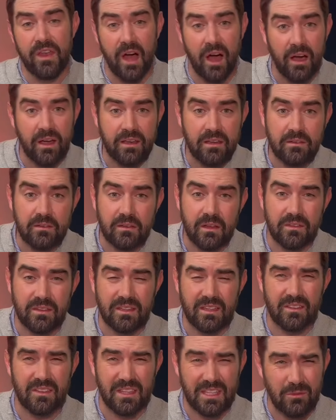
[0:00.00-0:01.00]
I think,
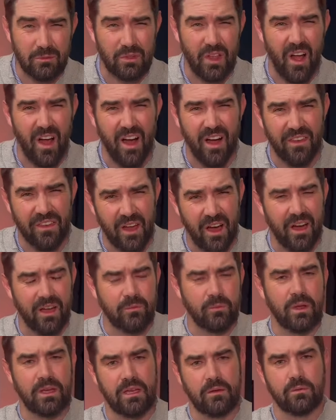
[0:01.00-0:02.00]
I think it was
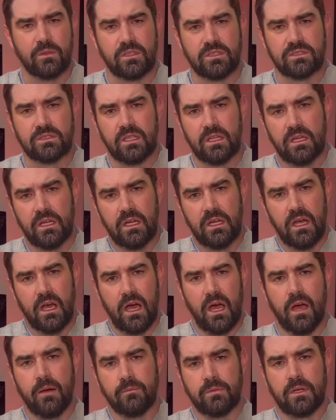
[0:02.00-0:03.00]
R9 when it was
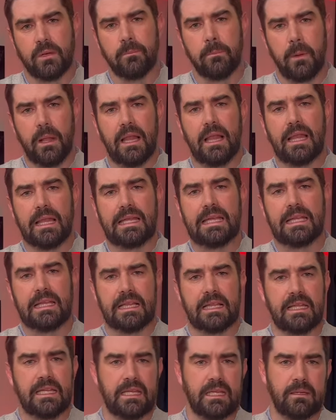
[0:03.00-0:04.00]
um,
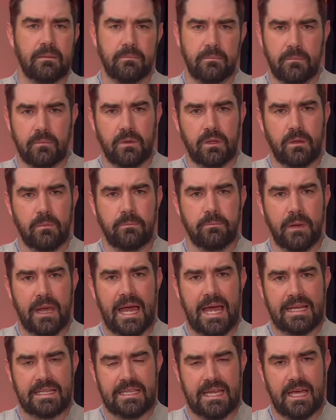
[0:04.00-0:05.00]
completely
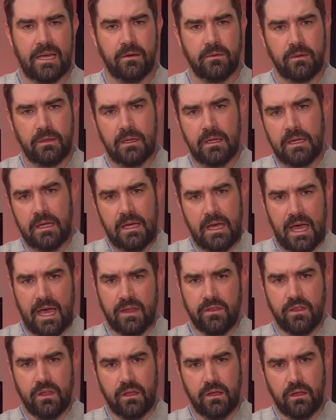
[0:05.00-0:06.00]
blacked out
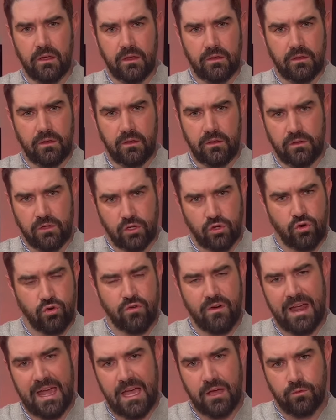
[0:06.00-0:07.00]
and the, the
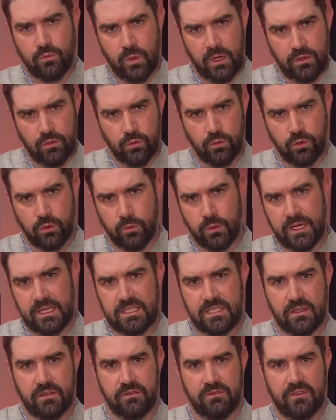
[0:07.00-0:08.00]
crown went all the way
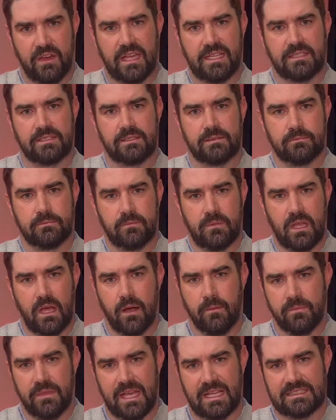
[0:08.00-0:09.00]
to the face.
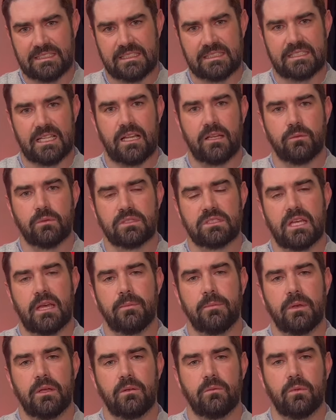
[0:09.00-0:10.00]
Um, that's exactly what's
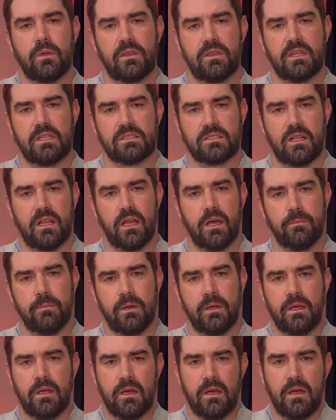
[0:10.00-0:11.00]
happening with this club.
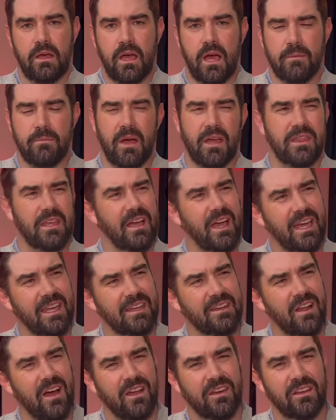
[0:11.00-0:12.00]
Um, I think I had
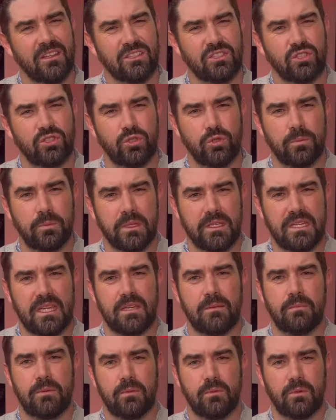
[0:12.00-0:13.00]
an R9 Super
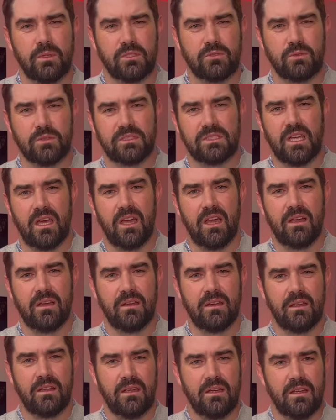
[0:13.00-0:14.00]
Deep, which was uh,
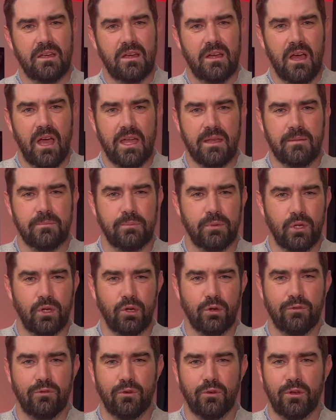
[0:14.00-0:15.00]
a
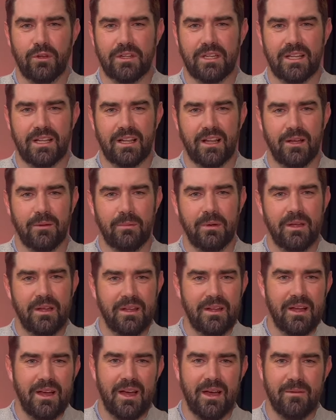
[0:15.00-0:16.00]
beautiful looking club.
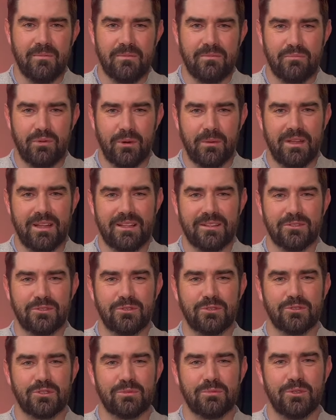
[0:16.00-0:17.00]
Um, probably a little
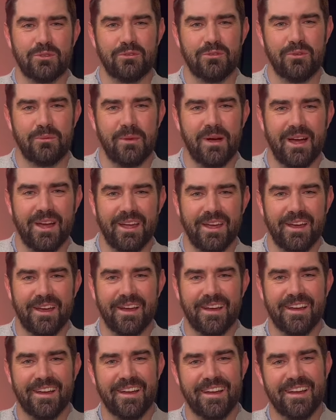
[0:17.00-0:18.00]
too small for my,
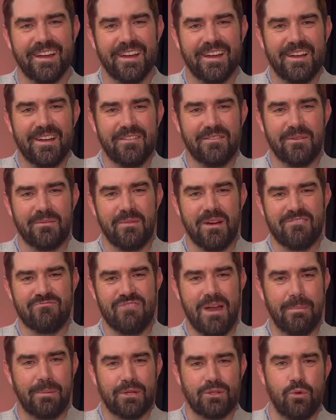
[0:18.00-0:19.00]
uh, for my
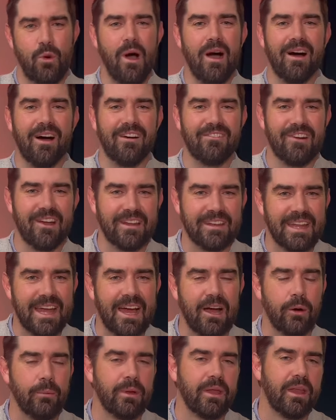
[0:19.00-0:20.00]
repertoire right now, but